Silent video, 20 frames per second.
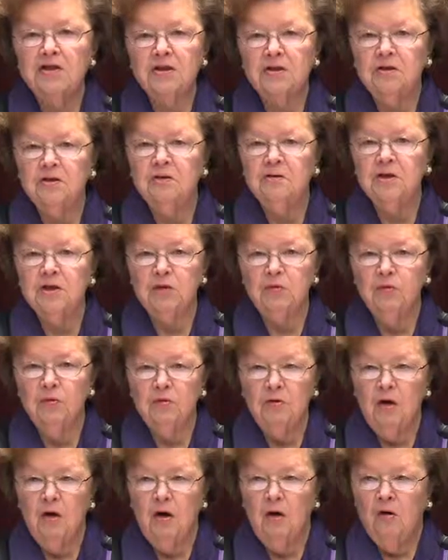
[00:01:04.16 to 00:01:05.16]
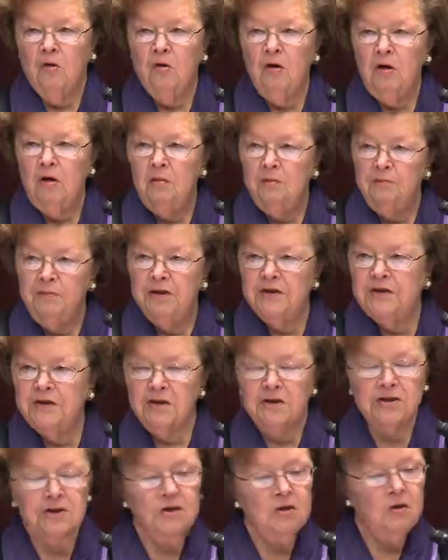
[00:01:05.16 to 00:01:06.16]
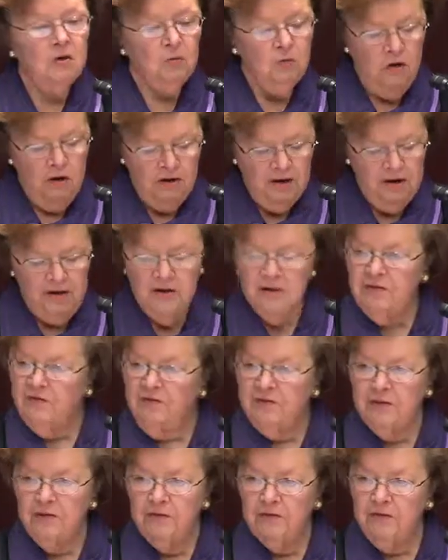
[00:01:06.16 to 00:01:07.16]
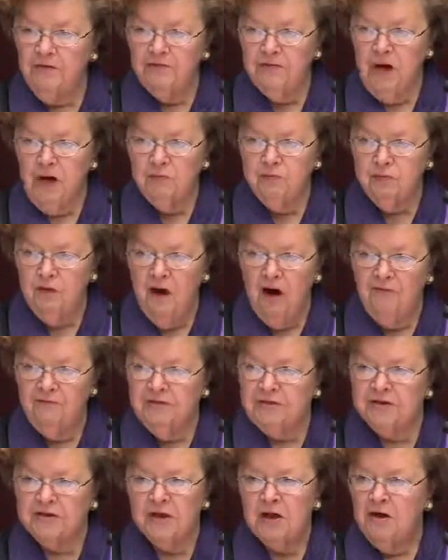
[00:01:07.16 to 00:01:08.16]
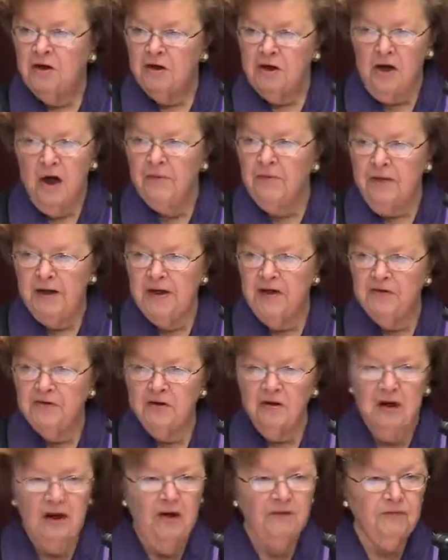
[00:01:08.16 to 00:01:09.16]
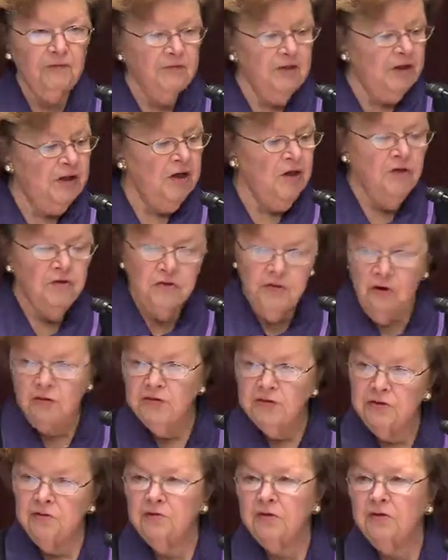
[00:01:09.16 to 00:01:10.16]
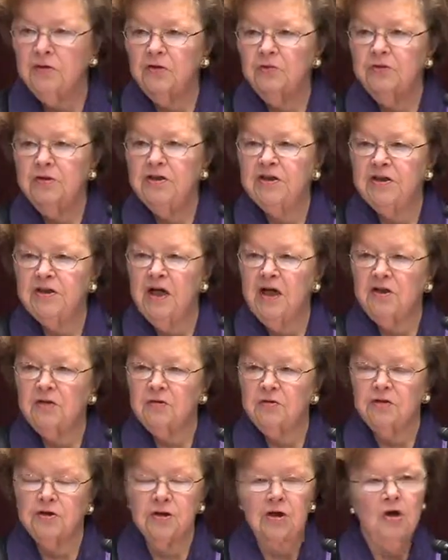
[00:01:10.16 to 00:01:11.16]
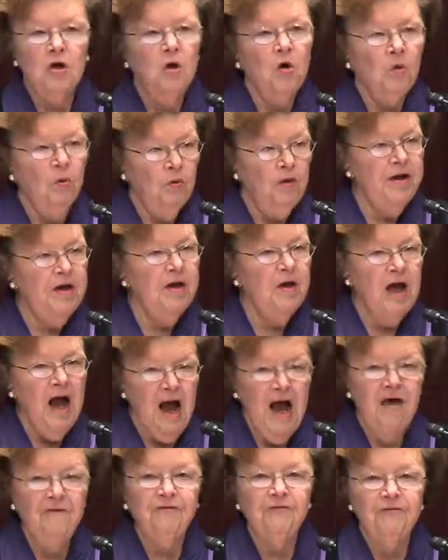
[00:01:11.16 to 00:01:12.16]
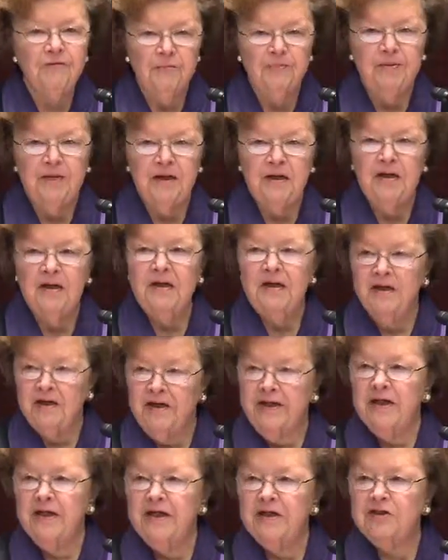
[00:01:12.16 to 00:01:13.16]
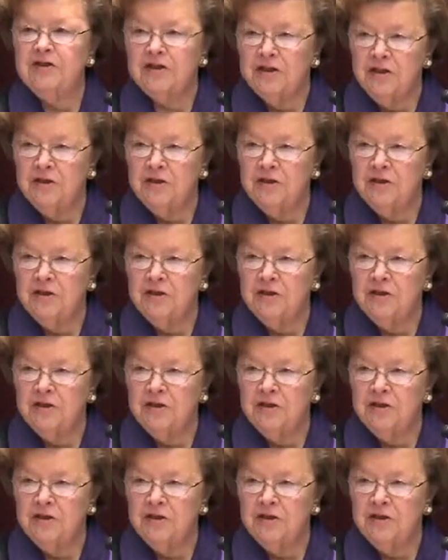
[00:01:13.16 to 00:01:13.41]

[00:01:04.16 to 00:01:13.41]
students will go, business, working in the field of nonprofits, coming into government, those are the three sectors. We have to be engaged